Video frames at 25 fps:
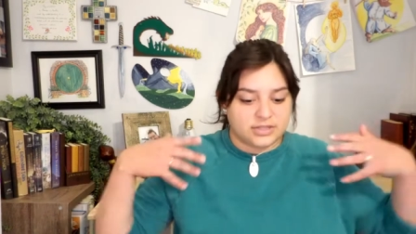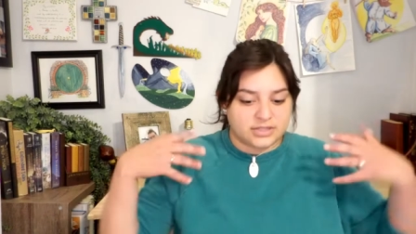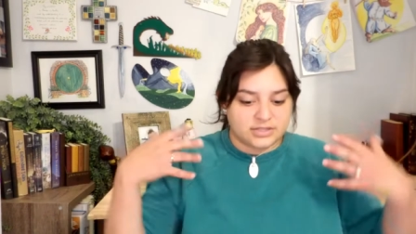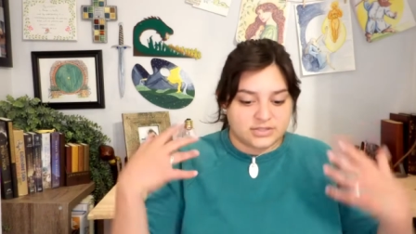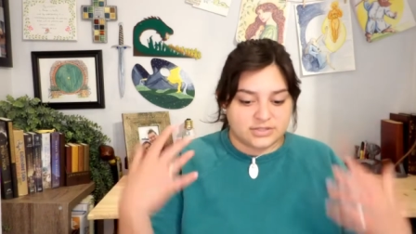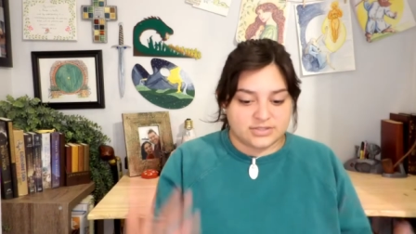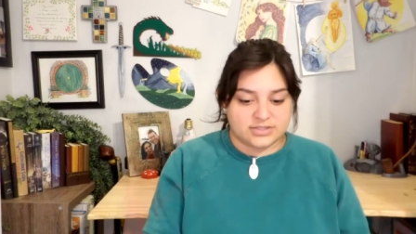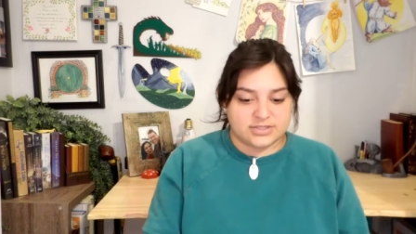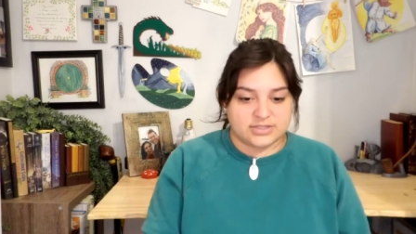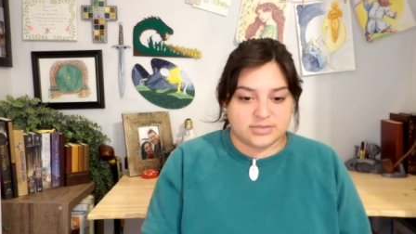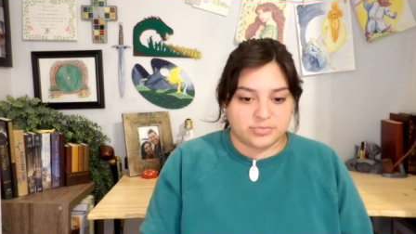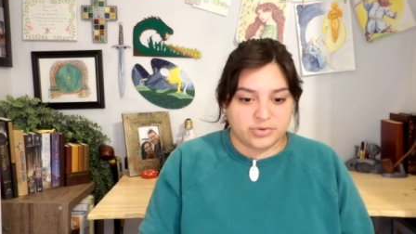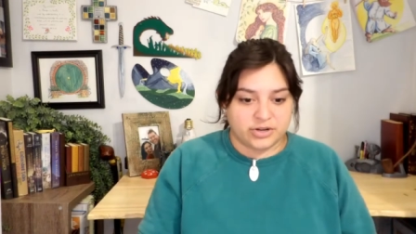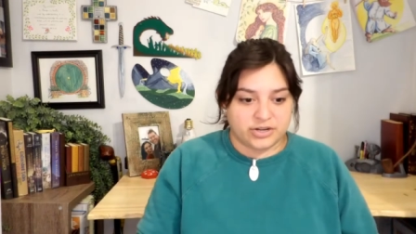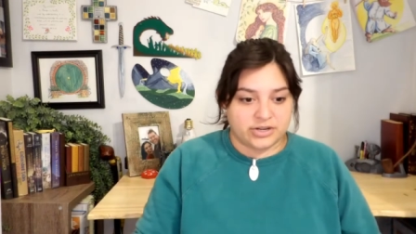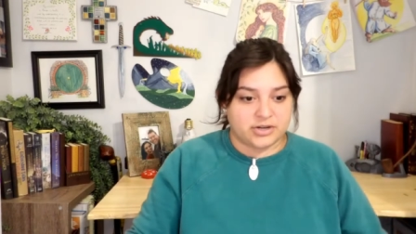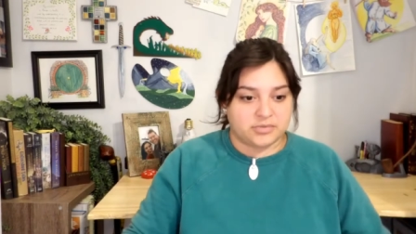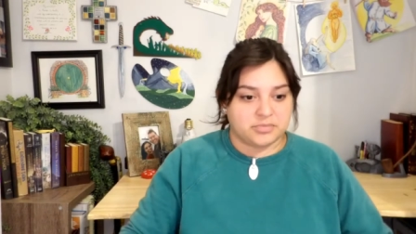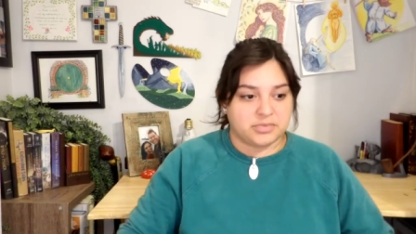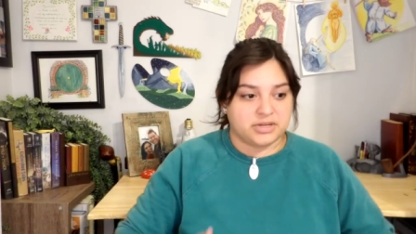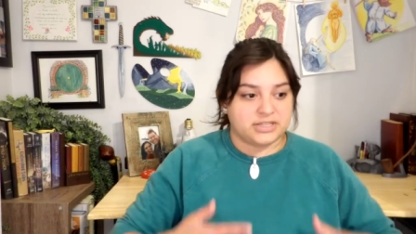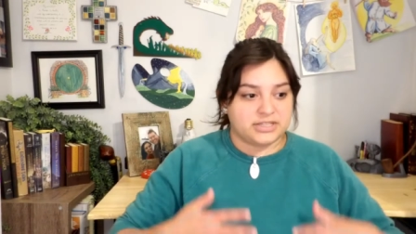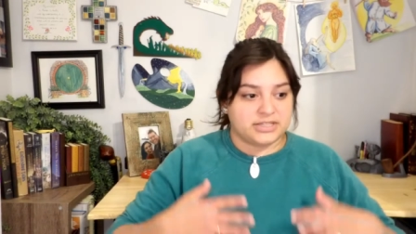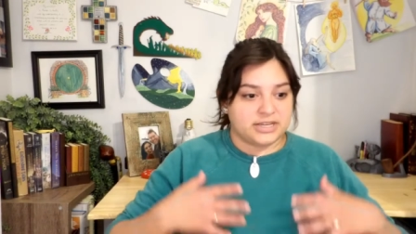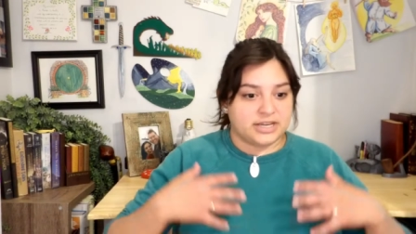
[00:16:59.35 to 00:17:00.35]
this is the bread
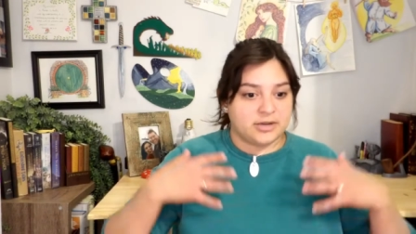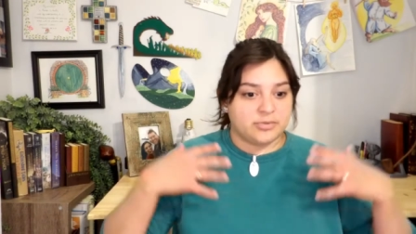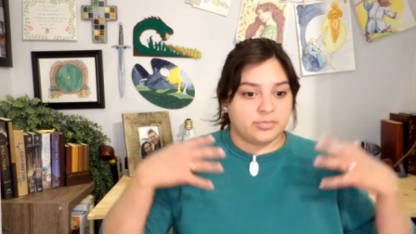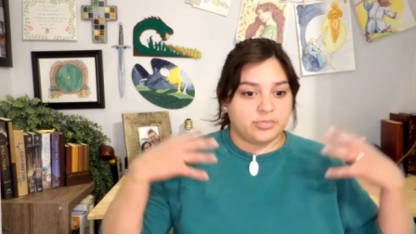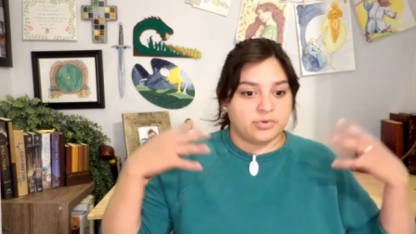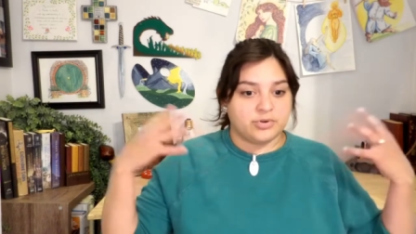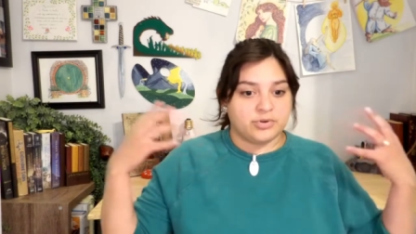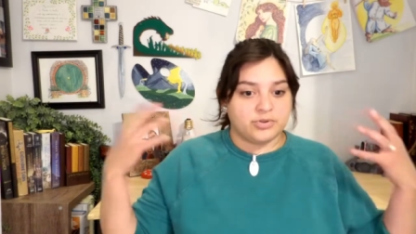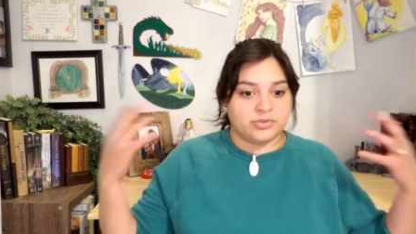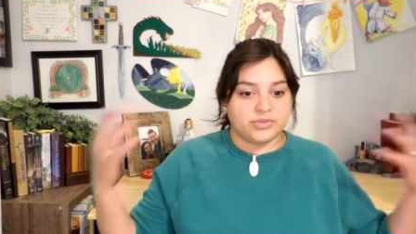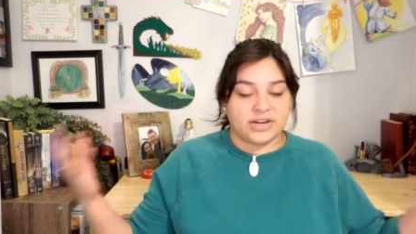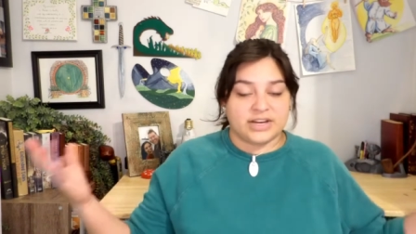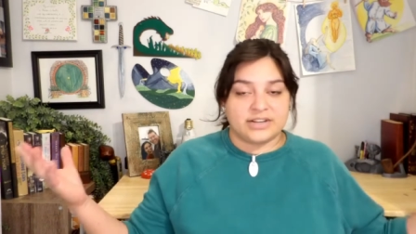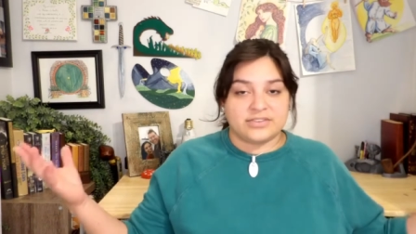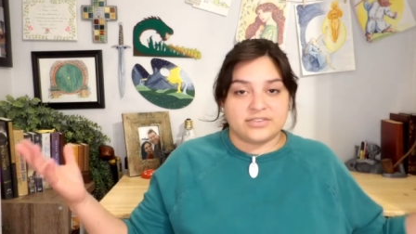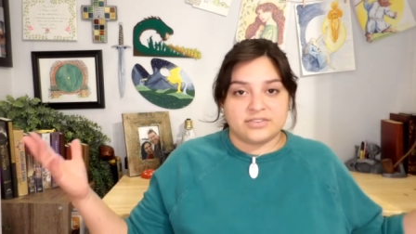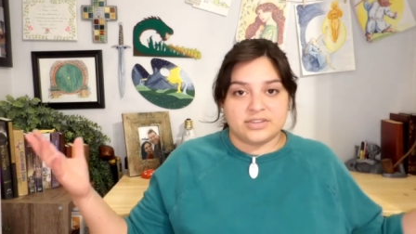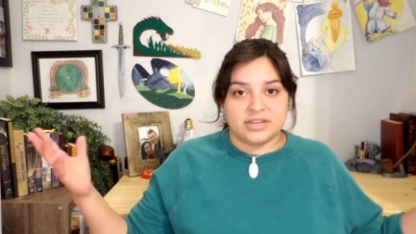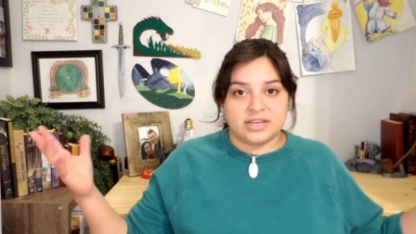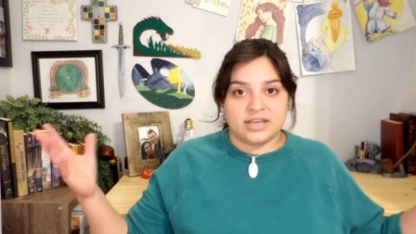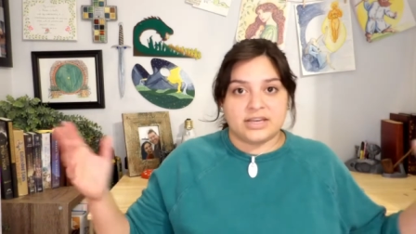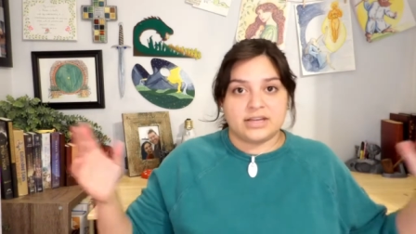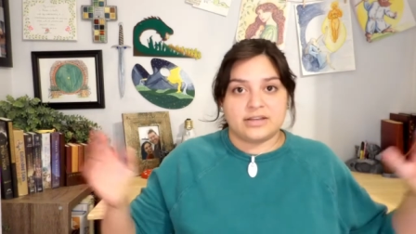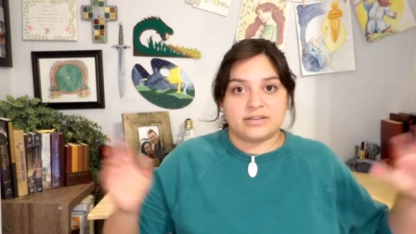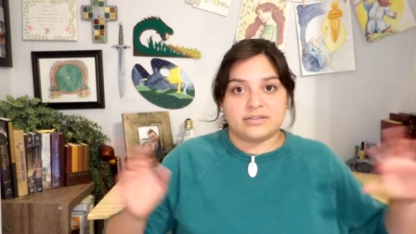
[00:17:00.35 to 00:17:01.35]
on my table, that's
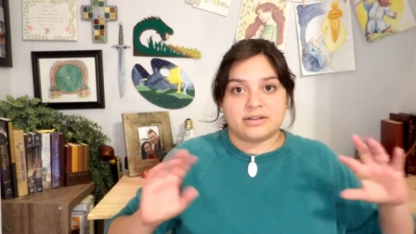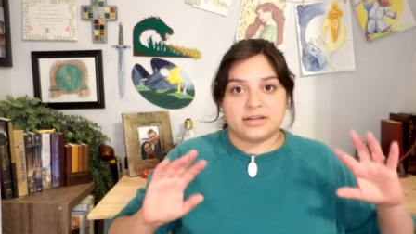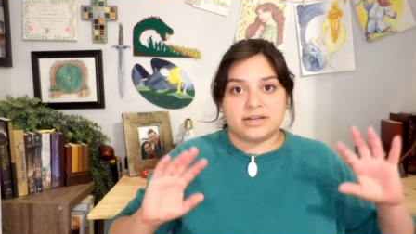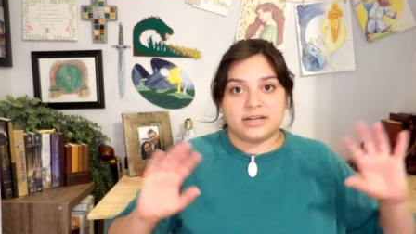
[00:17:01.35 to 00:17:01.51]
it,